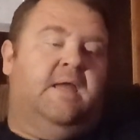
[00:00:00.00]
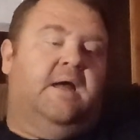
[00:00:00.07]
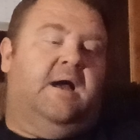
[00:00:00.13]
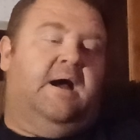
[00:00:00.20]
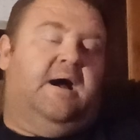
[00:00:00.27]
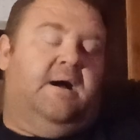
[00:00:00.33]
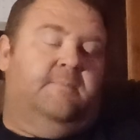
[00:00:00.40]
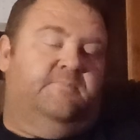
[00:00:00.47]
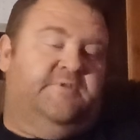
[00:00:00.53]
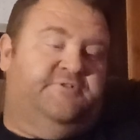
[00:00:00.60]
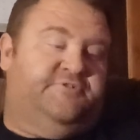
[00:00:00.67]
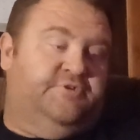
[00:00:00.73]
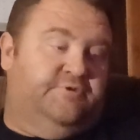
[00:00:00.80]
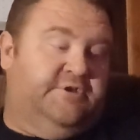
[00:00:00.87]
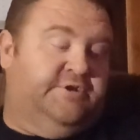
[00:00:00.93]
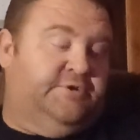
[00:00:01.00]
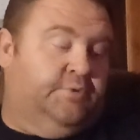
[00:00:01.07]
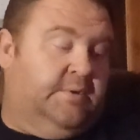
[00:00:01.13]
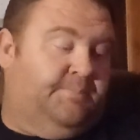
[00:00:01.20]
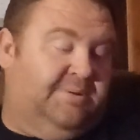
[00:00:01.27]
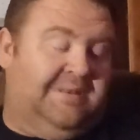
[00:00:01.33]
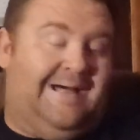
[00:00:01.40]
that you need
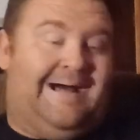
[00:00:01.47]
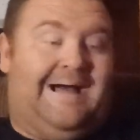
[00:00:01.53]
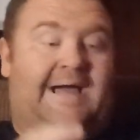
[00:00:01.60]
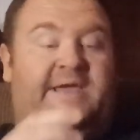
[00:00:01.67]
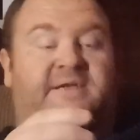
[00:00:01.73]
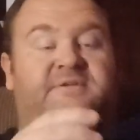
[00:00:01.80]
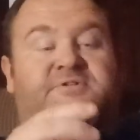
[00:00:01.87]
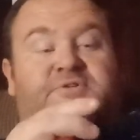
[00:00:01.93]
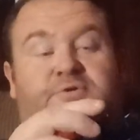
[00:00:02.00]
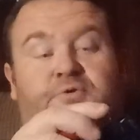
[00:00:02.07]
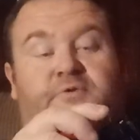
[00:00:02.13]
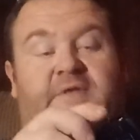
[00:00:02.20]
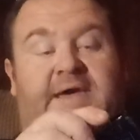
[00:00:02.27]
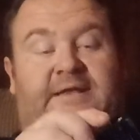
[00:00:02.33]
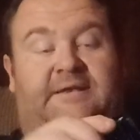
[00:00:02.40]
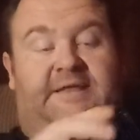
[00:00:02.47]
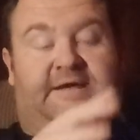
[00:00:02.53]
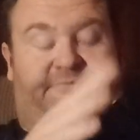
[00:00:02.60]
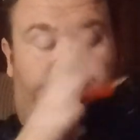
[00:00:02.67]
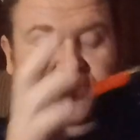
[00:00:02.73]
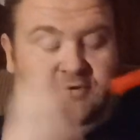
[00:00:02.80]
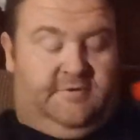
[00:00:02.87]
to apply to that
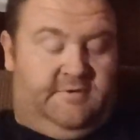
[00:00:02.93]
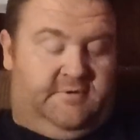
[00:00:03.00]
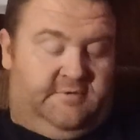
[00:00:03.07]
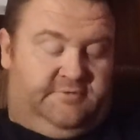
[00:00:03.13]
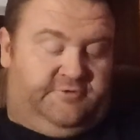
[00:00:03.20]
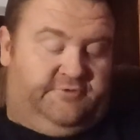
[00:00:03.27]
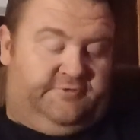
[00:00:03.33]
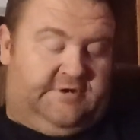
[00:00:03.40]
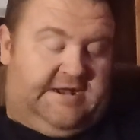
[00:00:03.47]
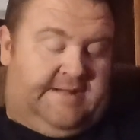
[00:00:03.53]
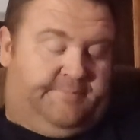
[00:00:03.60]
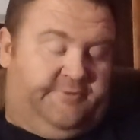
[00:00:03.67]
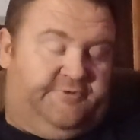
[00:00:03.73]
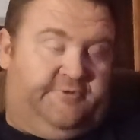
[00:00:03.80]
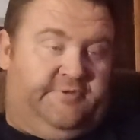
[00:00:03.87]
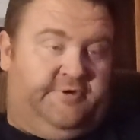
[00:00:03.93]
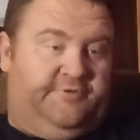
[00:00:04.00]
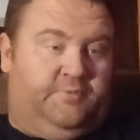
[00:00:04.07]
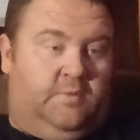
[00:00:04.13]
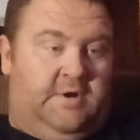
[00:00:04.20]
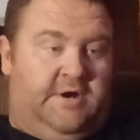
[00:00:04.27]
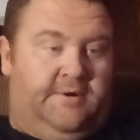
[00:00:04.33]
lever to drop it. So
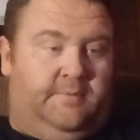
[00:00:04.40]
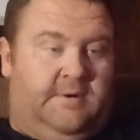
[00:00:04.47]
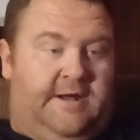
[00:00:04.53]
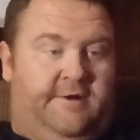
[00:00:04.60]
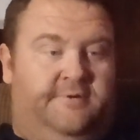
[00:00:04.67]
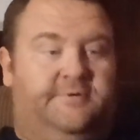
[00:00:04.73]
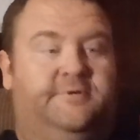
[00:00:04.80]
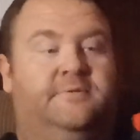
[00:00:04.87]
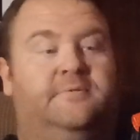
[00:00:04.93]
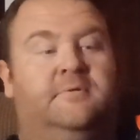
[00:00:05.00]
there's 1 round.